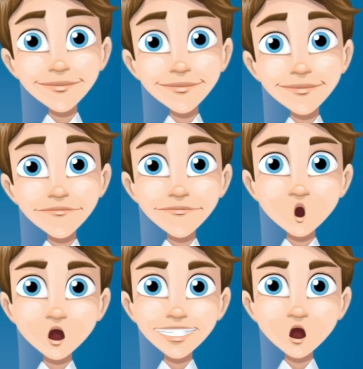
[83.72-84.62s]
For
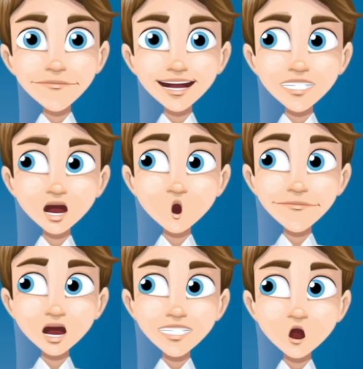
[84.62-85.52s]
more information on
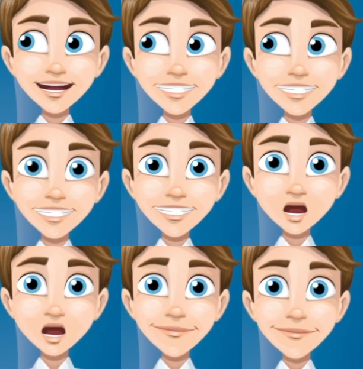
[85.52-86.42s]
this great new
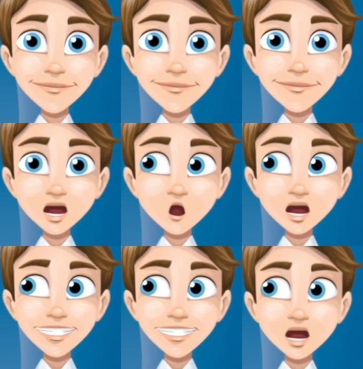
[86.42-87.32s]
product, or to
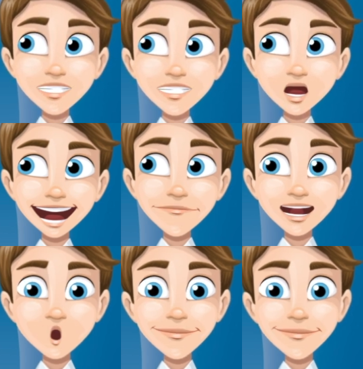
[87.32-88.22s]
request
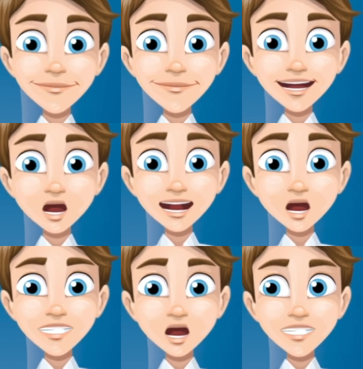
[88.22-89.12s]
samples, email
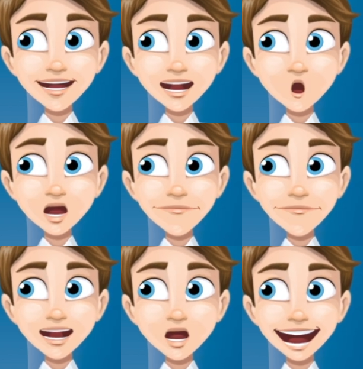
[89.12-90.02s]
us at
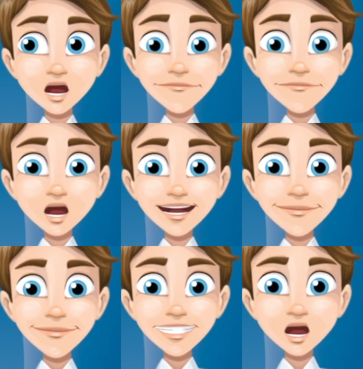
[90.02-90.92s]

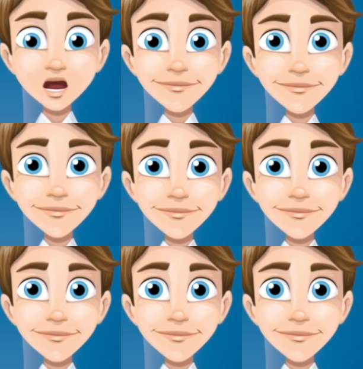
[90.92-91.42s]
sales@bullenonline.com.